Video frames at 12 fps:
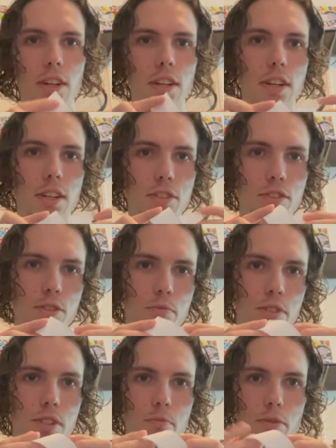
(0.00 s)
is super
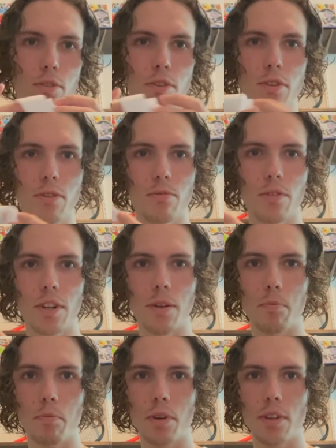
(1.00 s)
simple. We're gonna
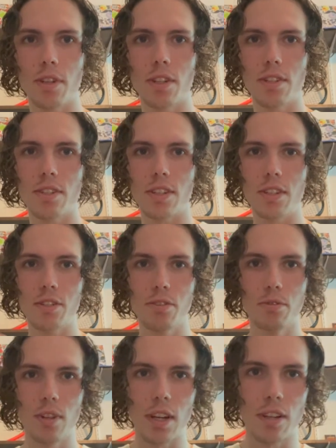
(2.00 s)
put this
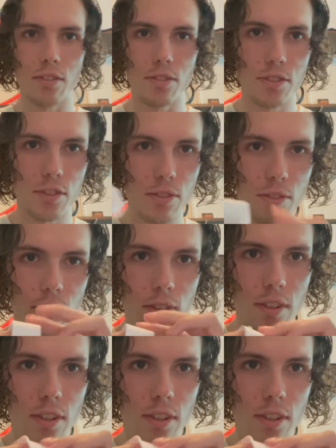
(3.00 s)
into like a little circle.